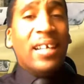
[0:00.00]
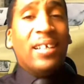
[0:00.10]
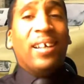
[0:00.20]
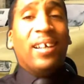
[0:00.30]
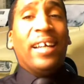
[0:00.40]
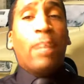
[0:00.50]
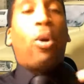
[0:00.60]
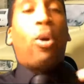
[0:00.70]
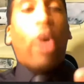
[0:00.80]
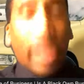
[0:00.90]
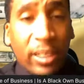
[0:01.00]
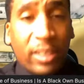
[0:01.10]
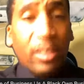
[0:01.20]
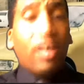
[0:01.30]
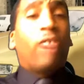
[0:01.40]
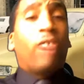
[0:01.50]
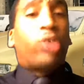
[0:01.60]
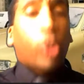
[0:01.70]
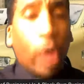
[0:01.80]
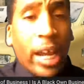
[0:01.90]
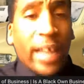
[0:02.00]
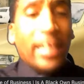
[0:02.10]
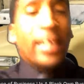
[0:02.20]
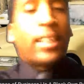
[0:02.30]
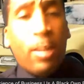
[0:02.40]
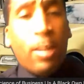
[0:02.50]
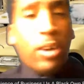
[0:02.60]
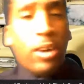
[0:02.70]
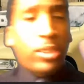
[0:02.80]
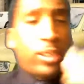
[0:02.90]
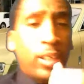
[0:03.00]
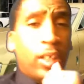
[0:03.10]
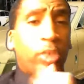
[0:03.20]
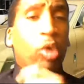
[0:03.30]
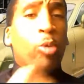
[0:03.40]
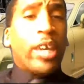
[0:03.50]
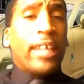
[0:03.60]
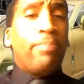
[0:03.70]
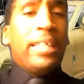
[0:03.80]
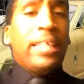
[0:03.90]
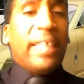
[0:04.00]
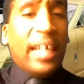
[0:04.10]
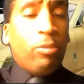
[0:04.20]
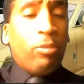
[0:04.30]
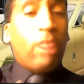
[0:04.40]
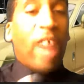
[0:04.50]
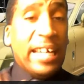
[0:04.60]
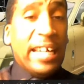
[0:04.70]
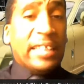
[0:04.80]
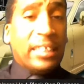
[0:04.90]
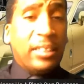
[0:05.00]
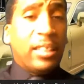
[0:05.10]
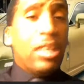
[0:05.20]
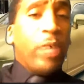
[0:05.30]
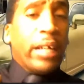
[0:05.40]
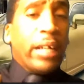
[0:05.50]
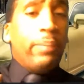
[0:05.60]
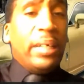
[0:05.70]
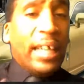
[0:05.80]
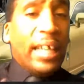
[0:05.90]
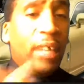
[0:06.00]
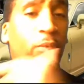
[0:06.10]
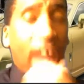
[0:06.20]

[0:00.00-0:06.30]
the importance of trade and commerce, so we can be dealing with Asians, we can be dealing with